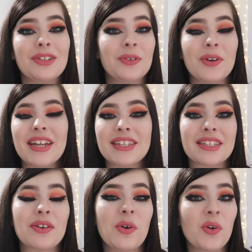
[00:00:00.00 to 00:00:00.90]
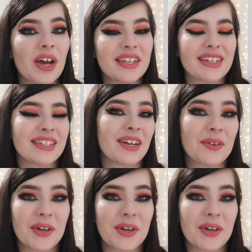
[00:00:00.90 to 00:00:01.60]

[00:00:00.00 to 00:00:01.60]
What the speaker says: short answer or essay style